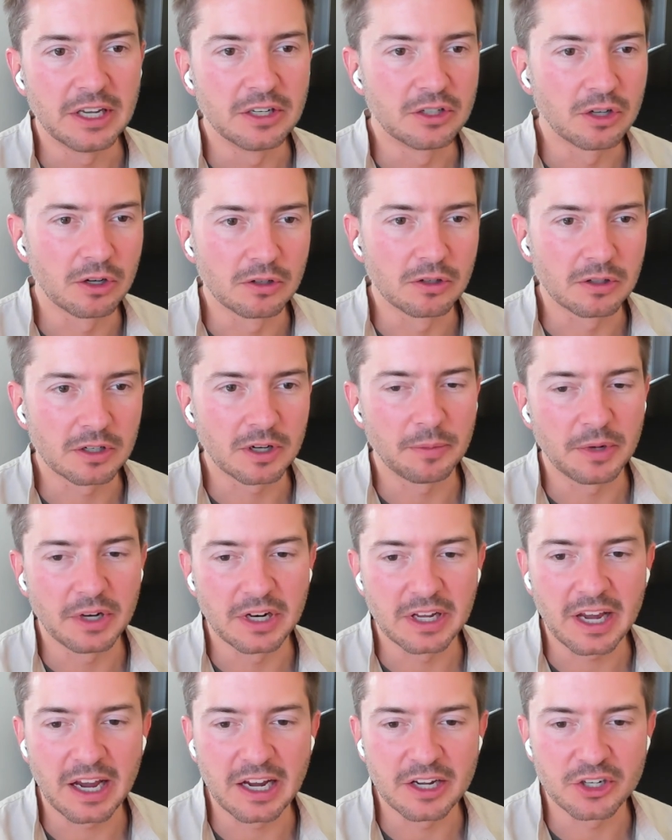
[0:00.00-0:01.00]
internal
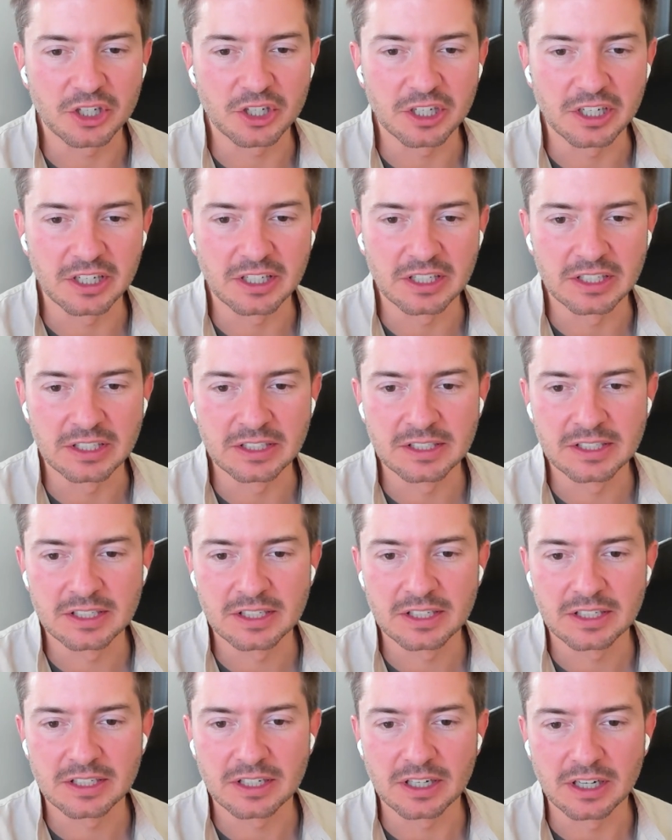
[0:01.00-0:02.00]

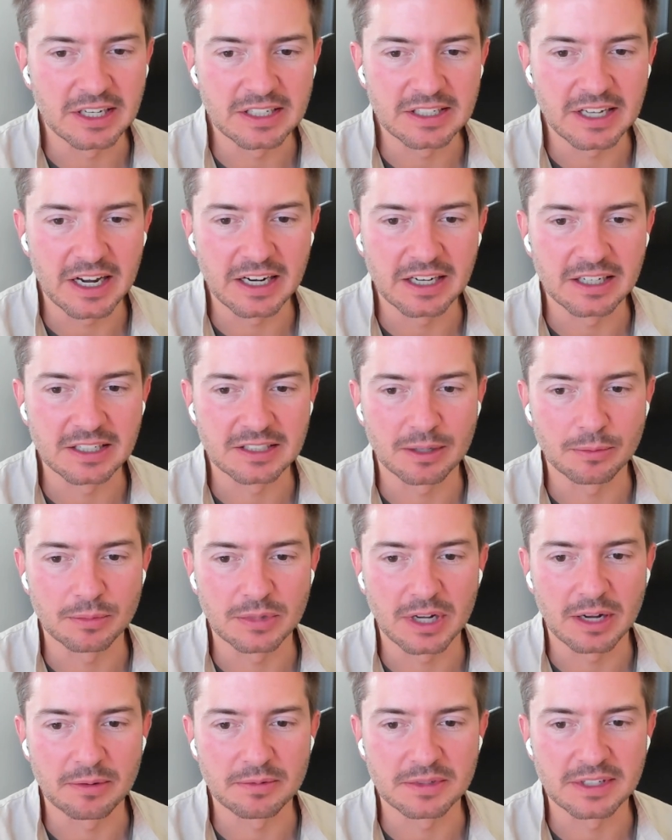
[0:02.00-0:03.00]
communications, and then data
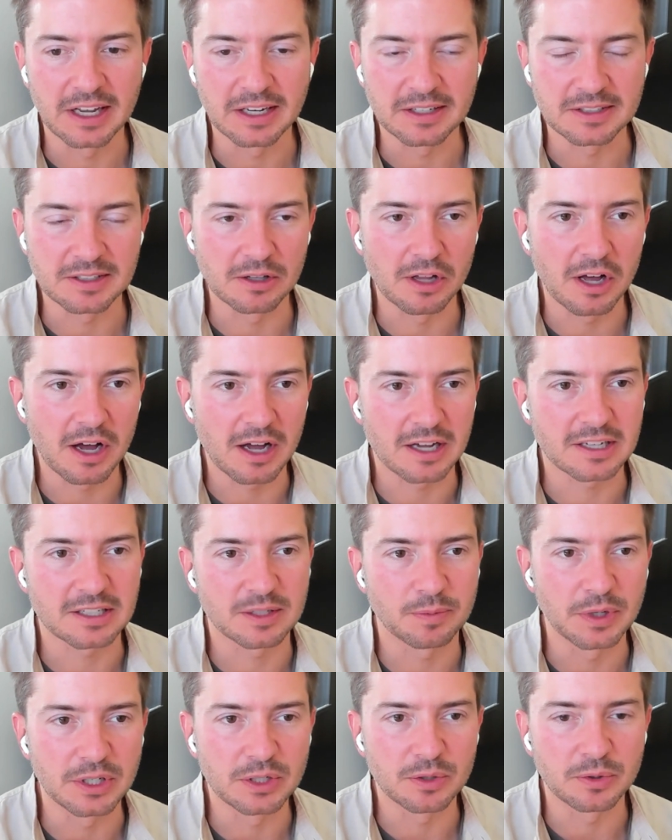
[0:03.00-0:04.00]
sometimes gets
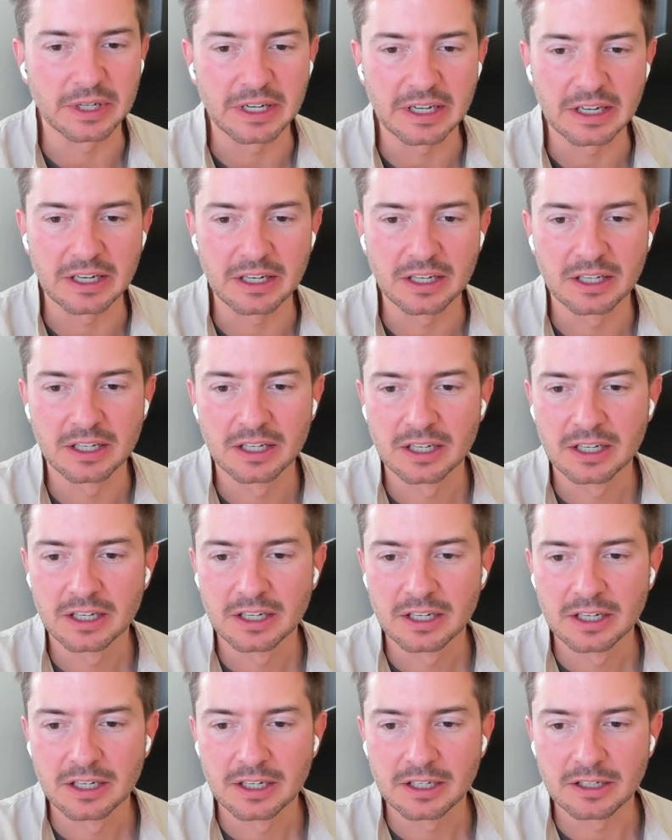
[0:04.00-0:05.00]
lost between
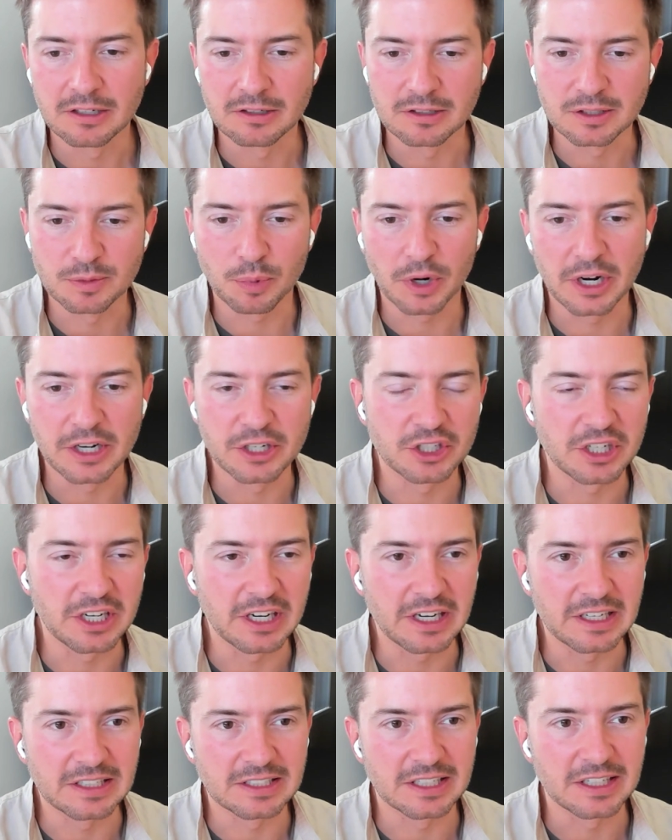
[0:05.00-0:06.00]
your
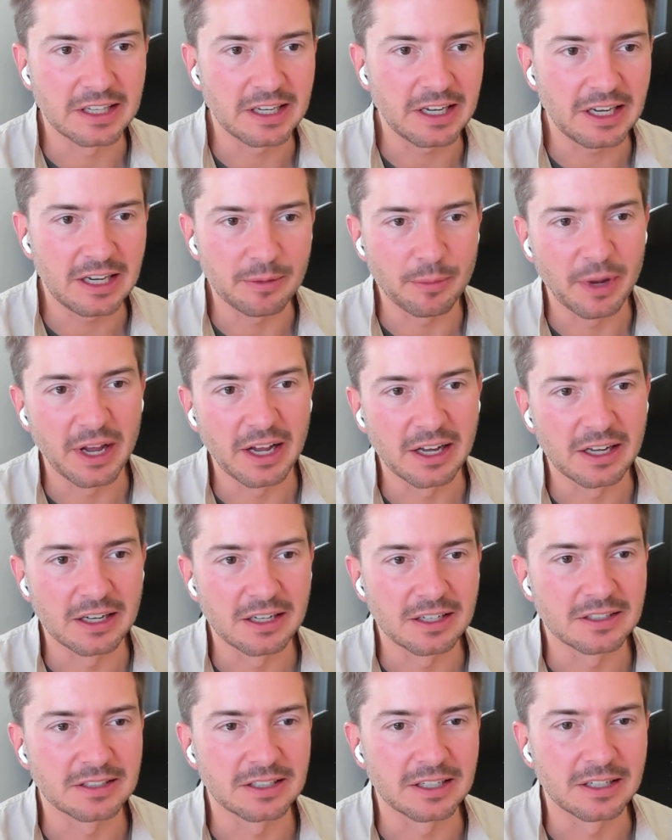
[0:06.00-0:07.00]
spreadsheets and the
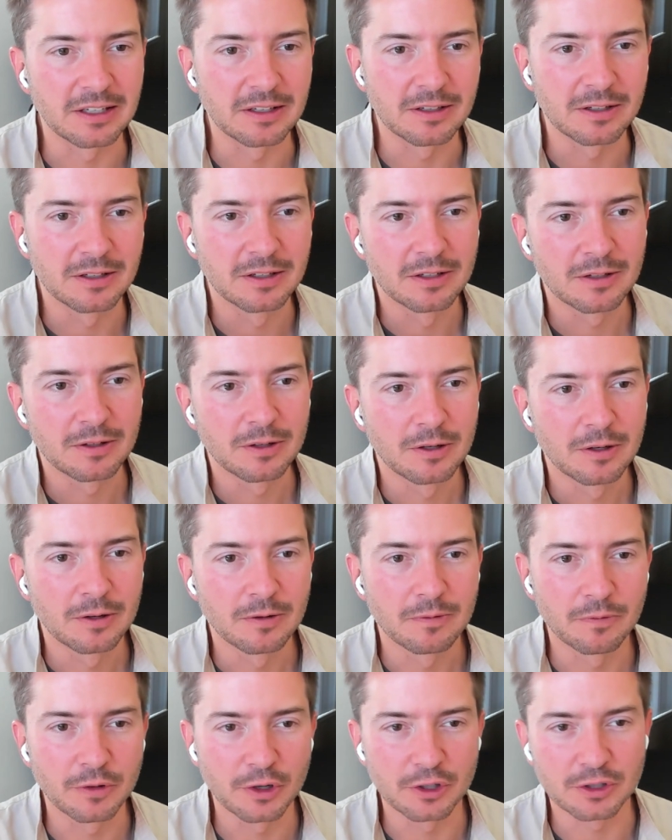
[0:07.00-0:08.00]
emails and
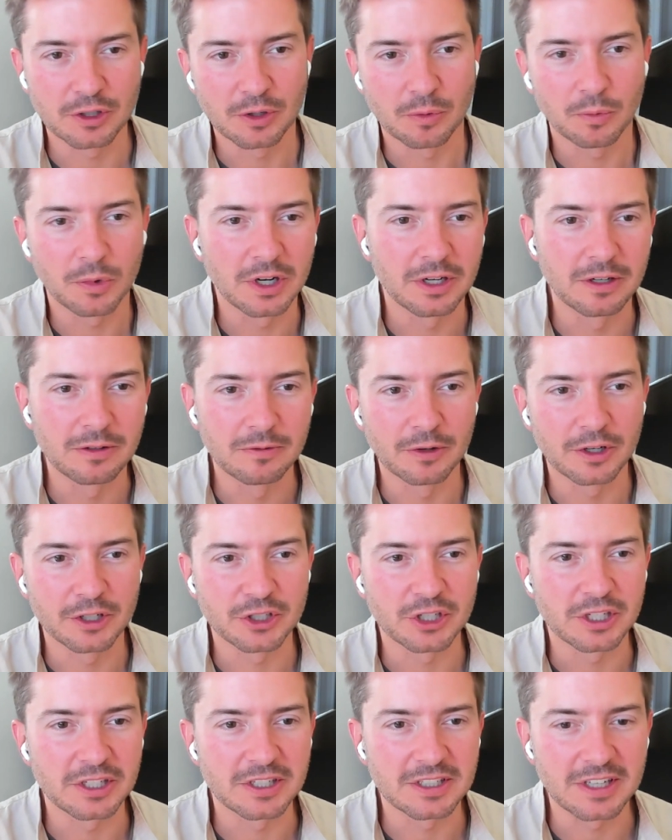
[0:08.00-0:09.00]
version 1,
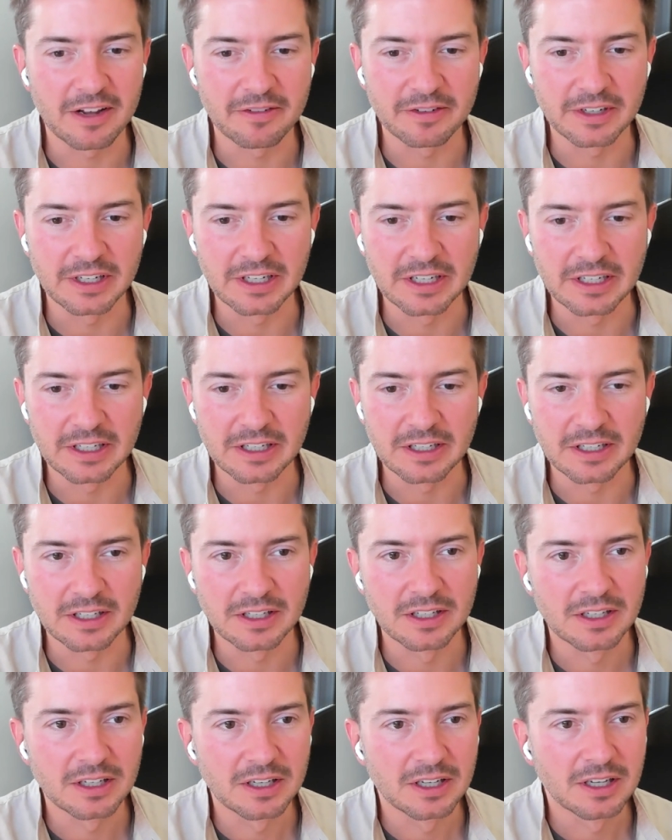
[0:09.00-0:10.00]
version
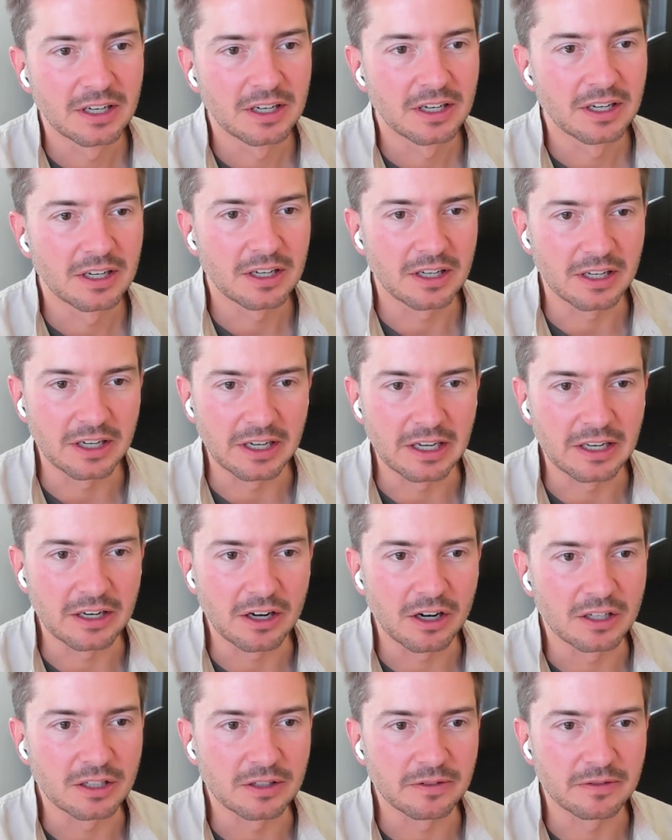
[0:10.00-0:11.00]
7,
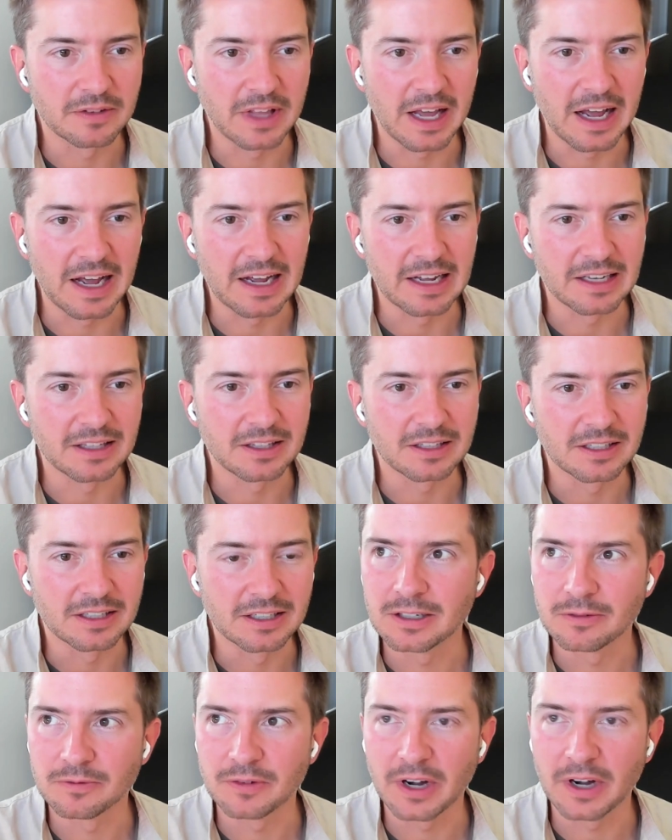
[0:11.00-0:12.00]
and all of that.
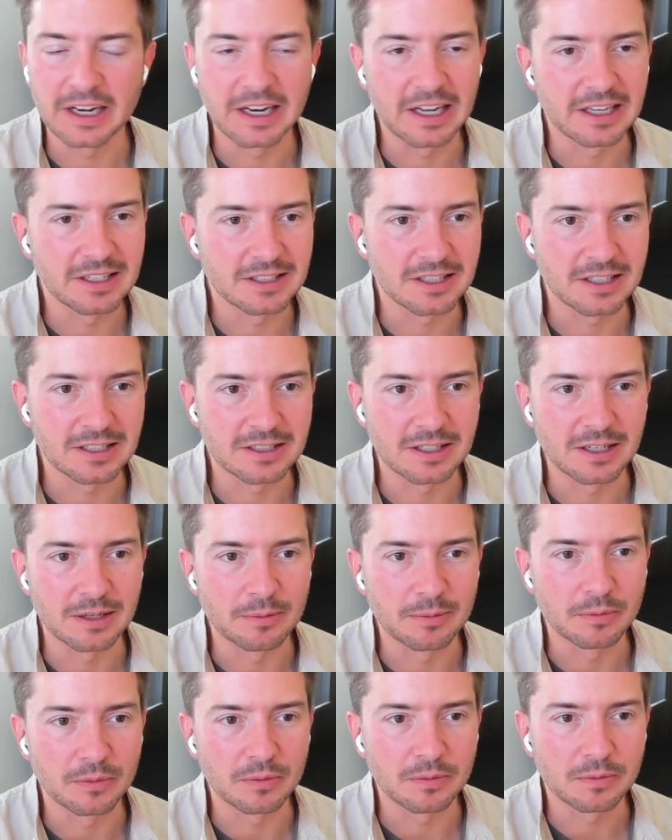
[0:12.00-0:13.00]
The finance
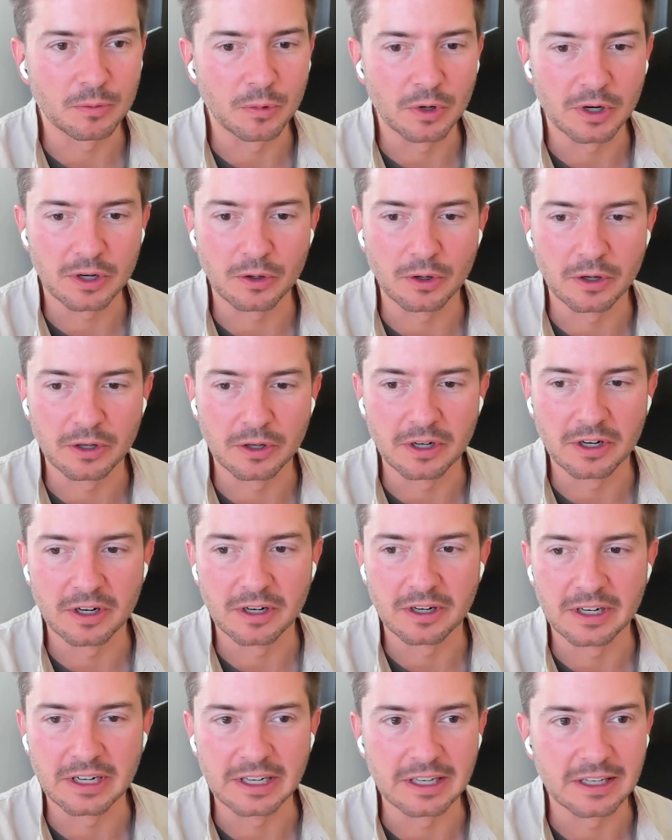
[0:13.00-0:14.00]
system, work
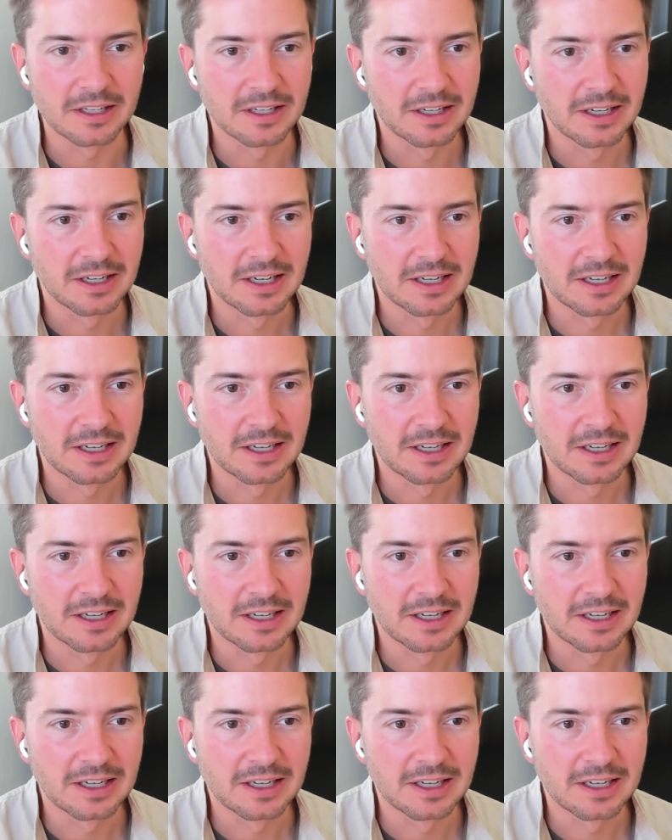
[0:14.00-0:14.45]
order, and